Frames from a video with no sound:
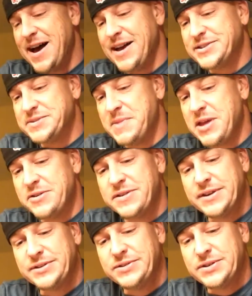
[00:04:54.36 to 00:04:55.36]
Some other
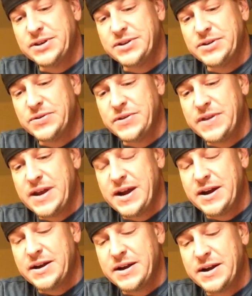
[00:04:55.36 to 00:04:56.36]
things you can do in
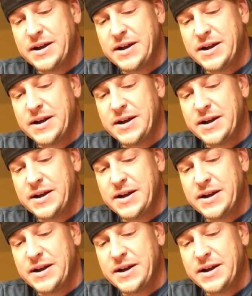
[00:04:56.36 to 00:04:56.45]
there,